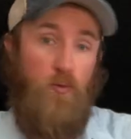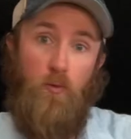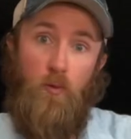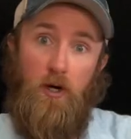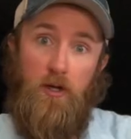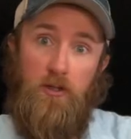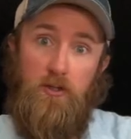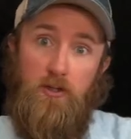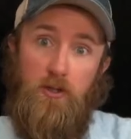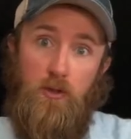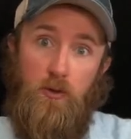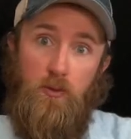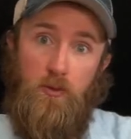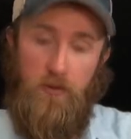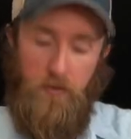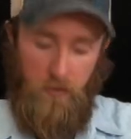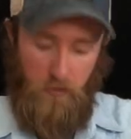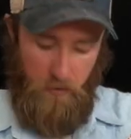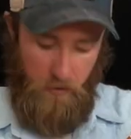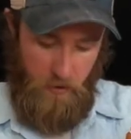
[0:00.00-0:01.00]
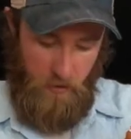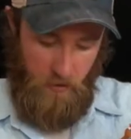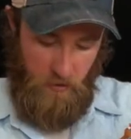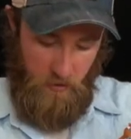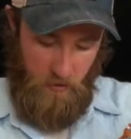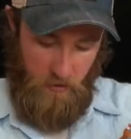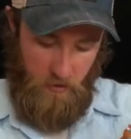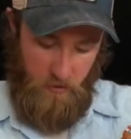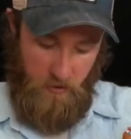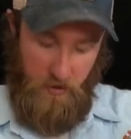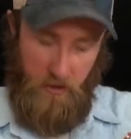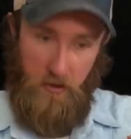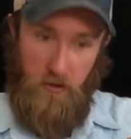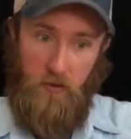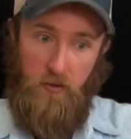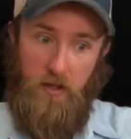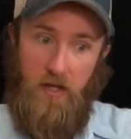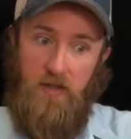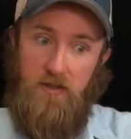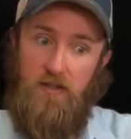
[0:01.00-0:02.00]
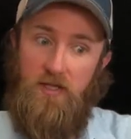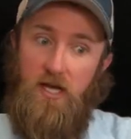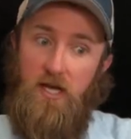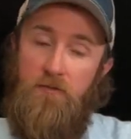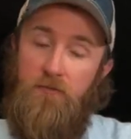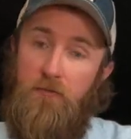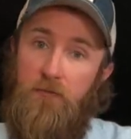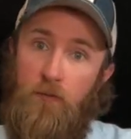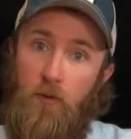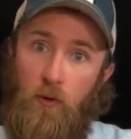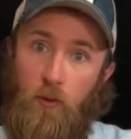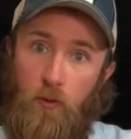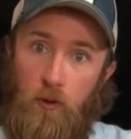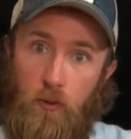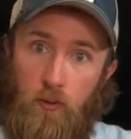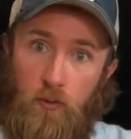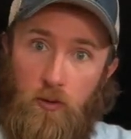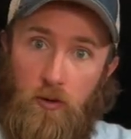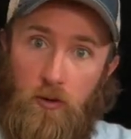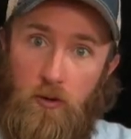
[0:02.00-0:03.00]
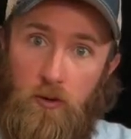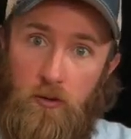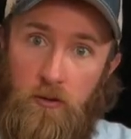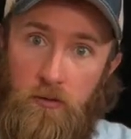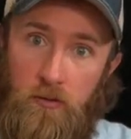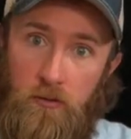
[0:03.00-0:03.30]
1, 2, and 3. Then I do that same forward roll.